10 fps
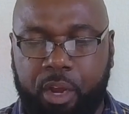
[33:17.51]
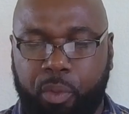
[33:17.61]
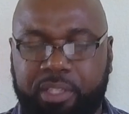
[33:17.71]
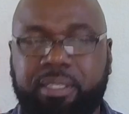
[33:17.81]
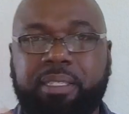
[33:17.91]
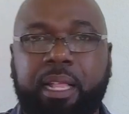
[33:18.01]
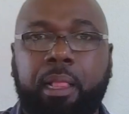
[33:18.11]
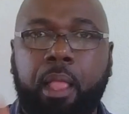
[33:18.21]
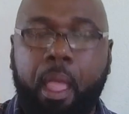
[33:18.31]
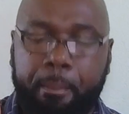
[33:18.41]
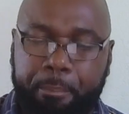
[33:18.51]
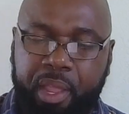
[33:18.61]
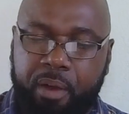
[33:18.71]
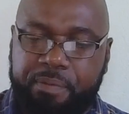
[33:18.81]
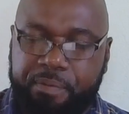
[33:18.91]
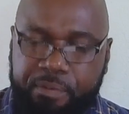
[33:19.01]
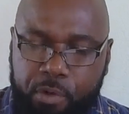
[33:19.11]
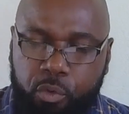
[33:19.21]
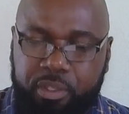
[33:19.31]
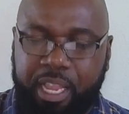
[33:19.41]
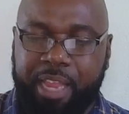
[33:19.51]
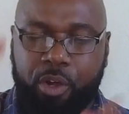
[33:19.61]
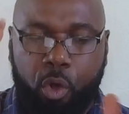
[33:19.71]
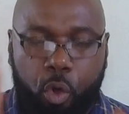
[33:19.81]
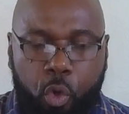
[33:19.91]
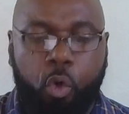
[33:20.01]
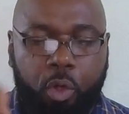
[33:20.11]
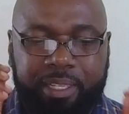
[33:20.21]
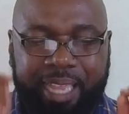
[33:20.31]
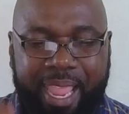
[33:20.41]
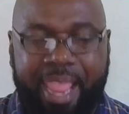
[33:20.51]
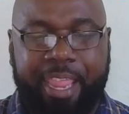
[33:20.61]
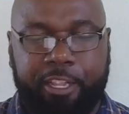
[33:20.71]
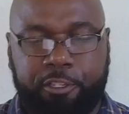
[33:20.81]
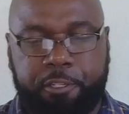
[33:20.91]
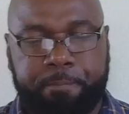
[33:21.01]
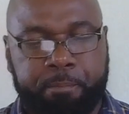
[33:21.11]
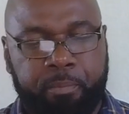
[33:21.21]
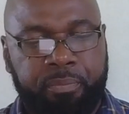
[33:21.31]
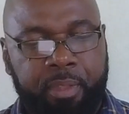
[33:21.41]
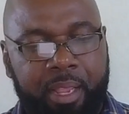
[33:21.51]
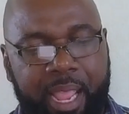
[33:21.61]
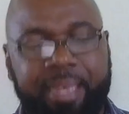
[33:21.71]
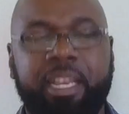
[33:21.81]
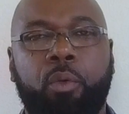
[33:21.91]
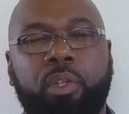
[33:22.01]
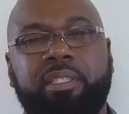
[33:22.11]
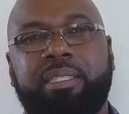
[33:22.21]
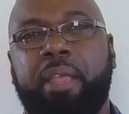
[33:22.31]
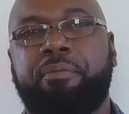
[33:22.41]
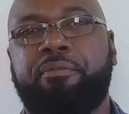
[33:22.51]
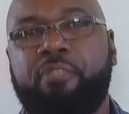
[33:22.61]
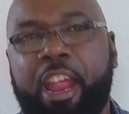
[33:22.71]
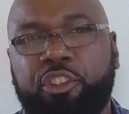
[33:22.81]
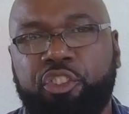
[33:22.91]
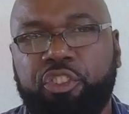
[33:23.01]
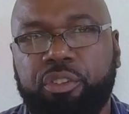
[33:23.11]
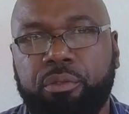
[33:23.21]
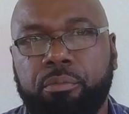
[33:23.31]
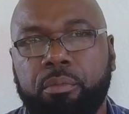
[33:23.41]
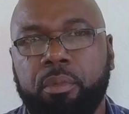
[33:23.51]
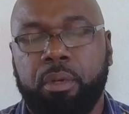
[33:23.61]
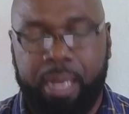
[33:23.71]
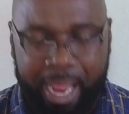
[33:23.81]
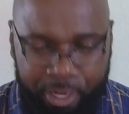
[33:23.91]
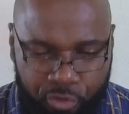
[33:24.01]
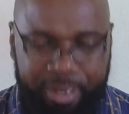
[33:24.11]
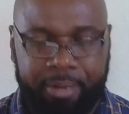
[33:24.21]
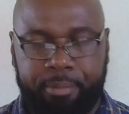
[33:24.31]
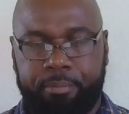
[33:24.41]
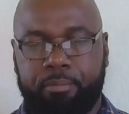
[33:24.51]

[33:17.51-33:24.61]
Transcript: They will still bear fruit in old age, and they will stay fresh and green.